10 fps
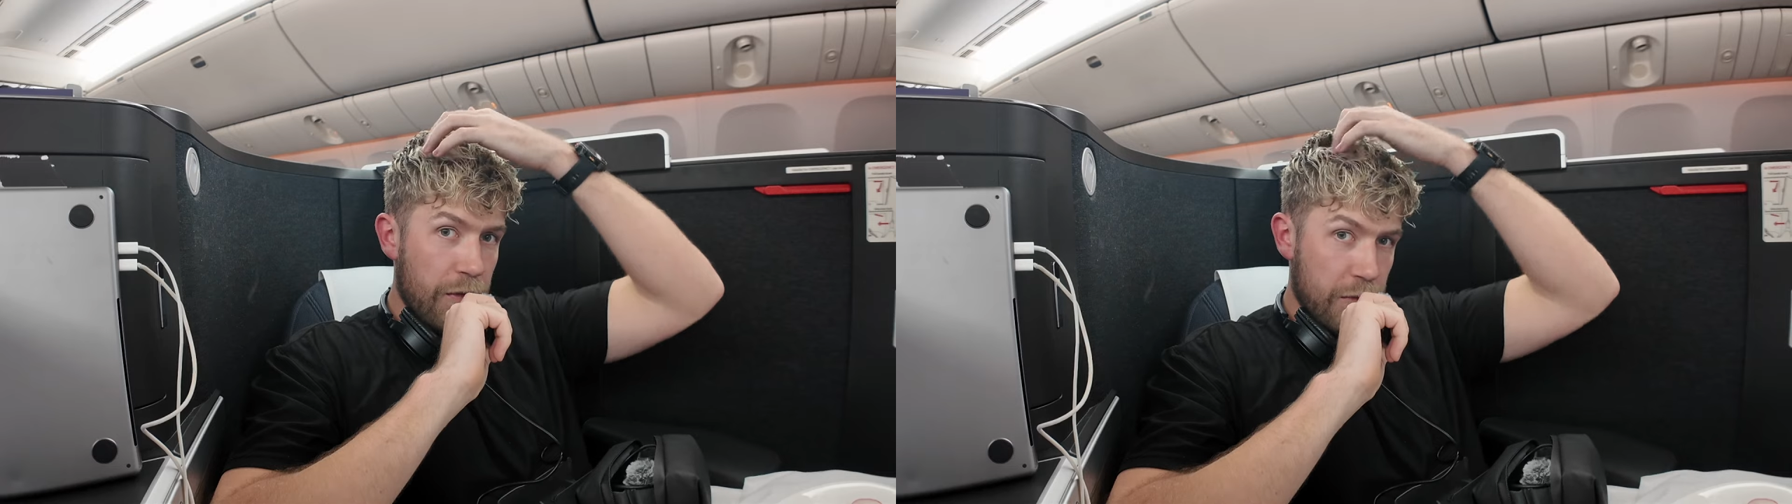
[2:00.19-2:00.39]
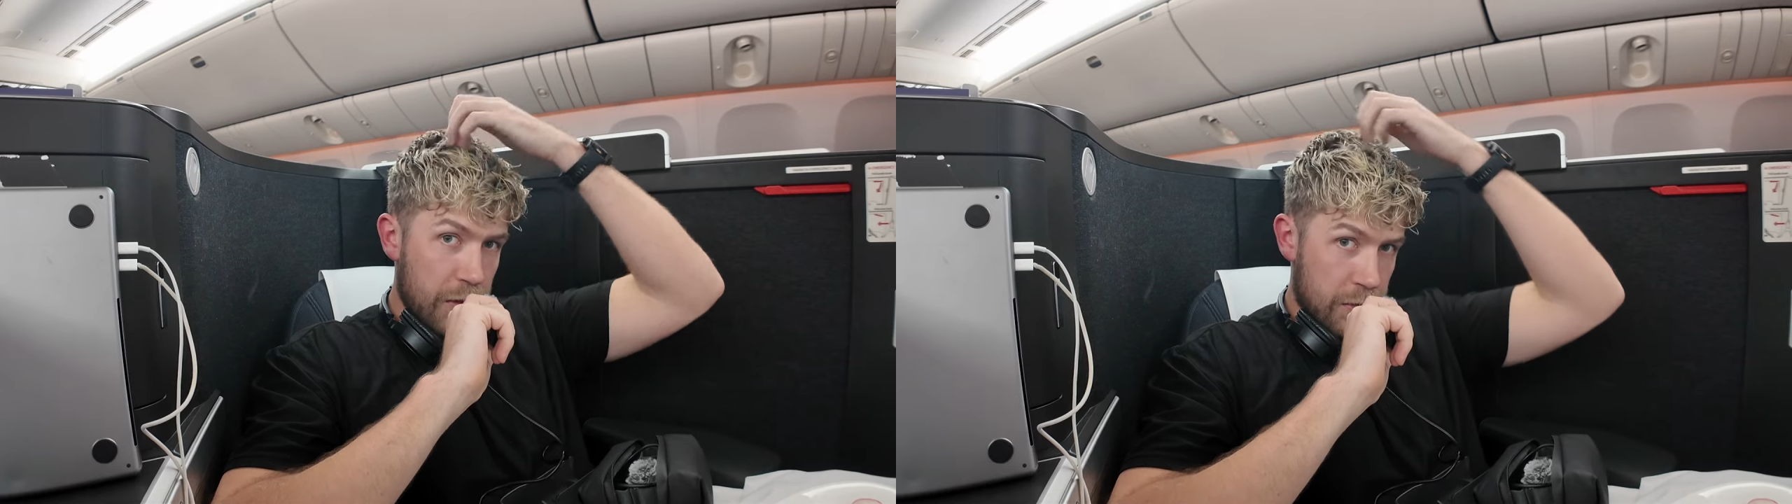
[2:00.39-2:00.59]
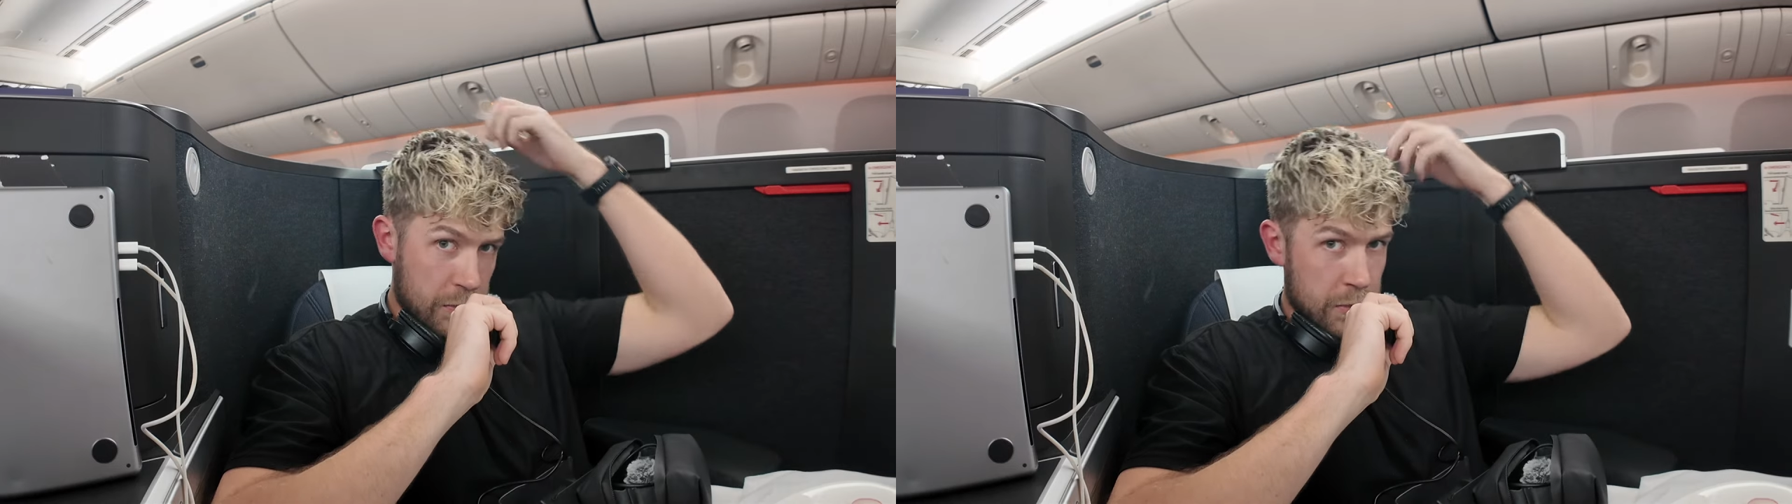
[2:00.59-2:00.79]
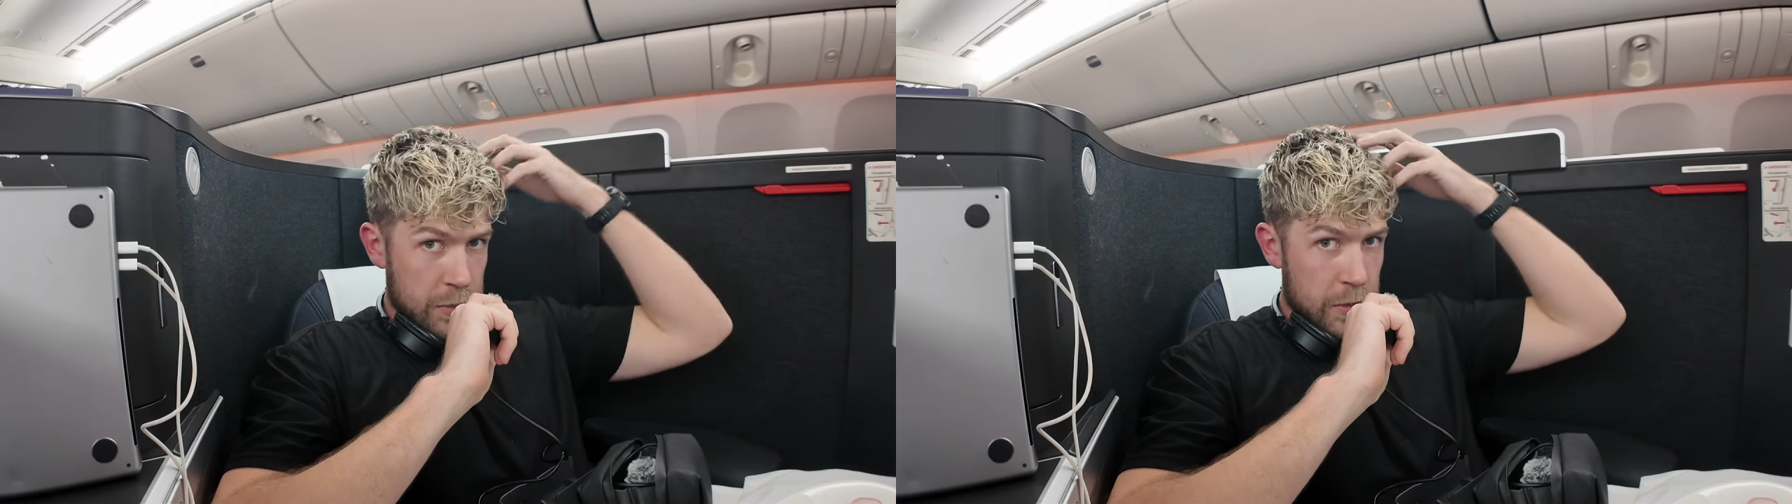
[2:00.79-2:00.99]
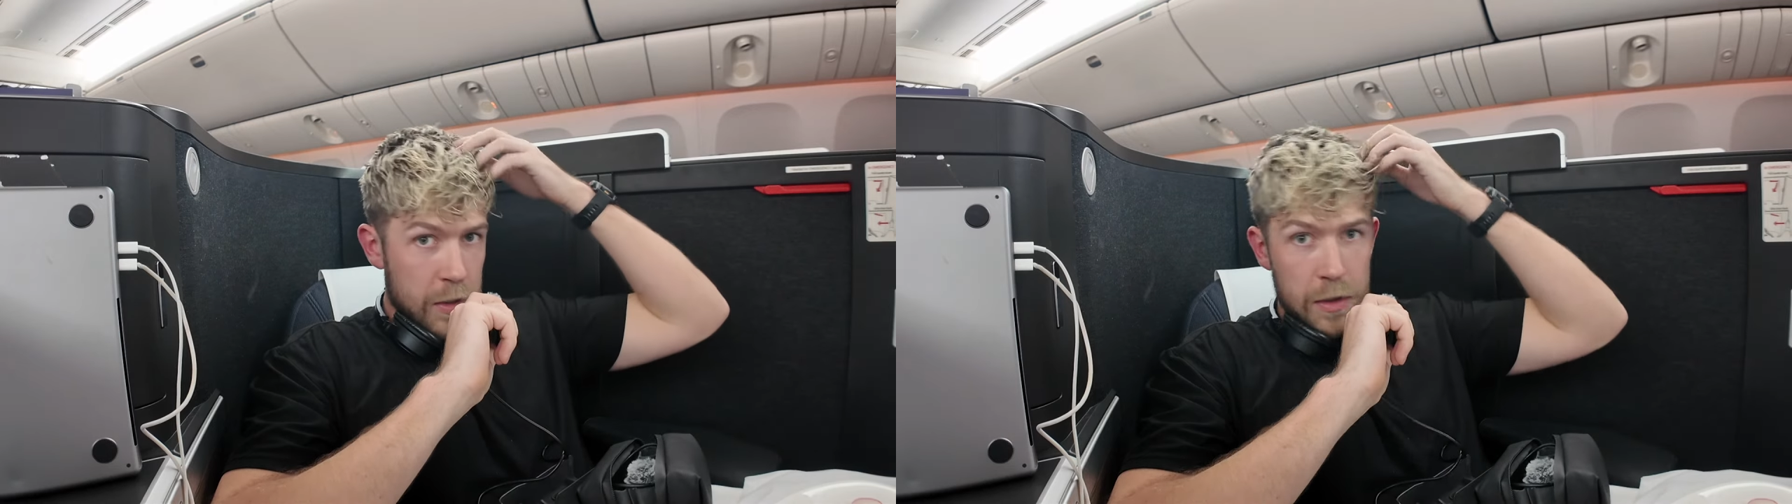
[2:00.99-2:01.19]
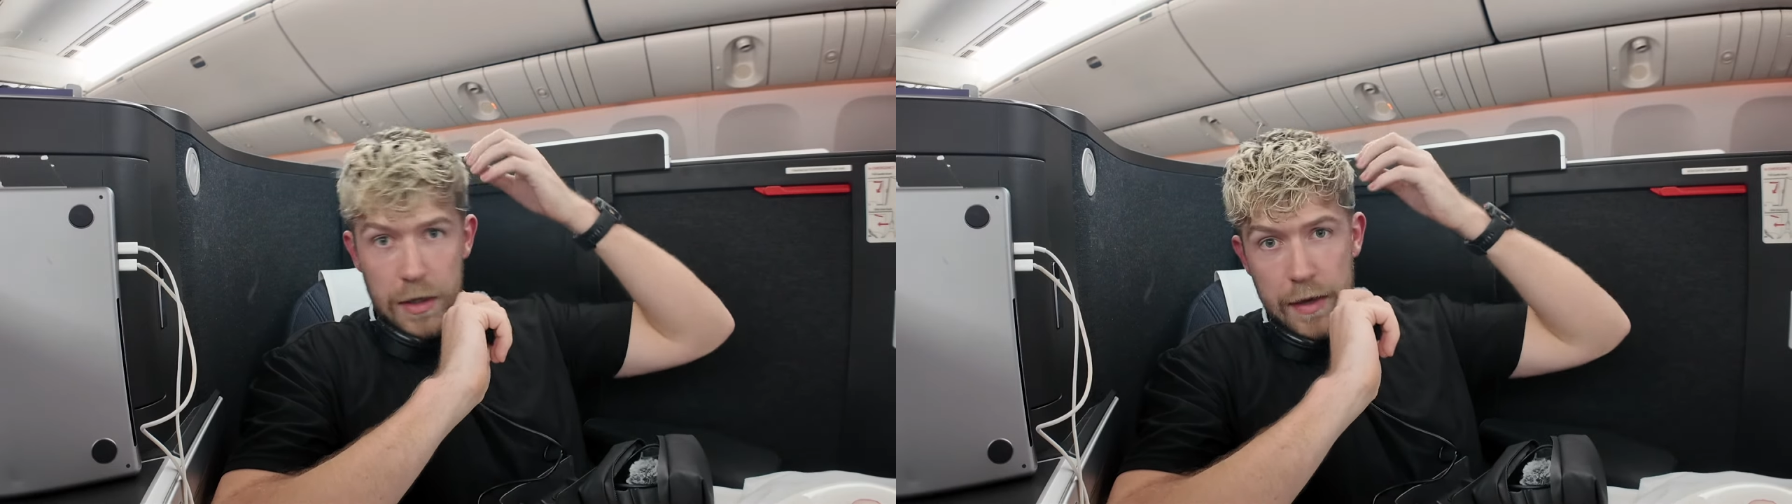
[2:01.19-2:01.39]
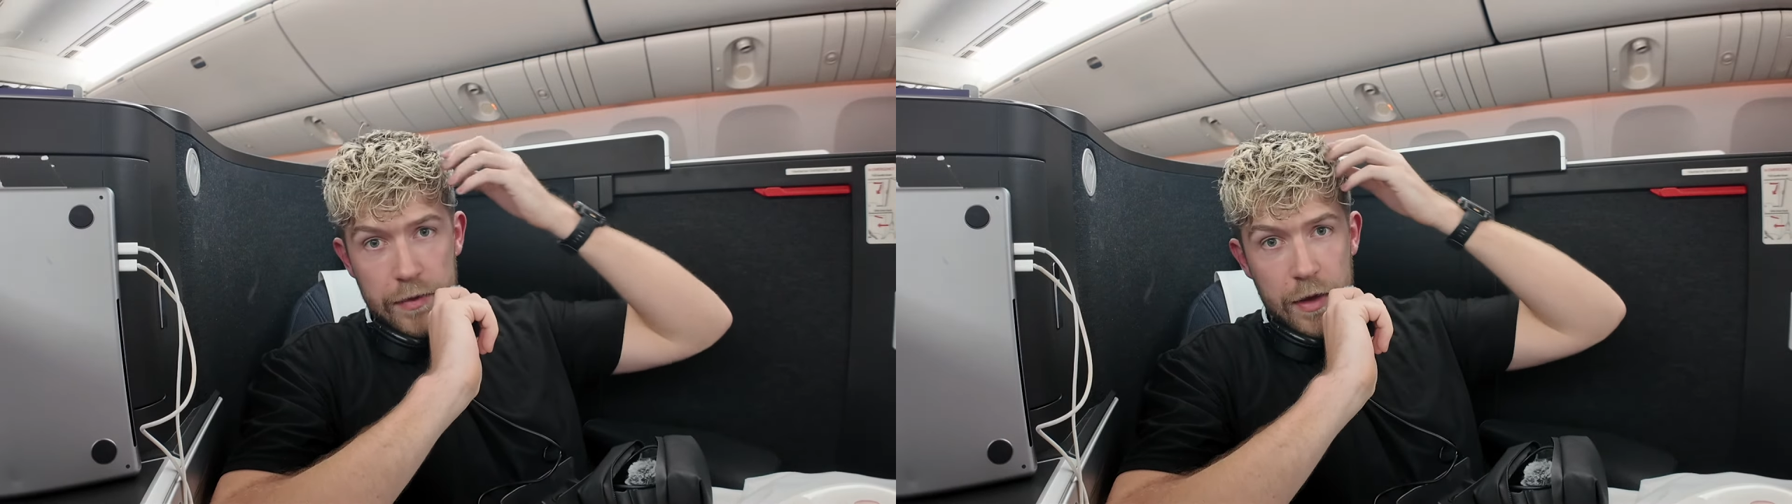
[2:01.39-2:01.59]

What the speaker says: as well, even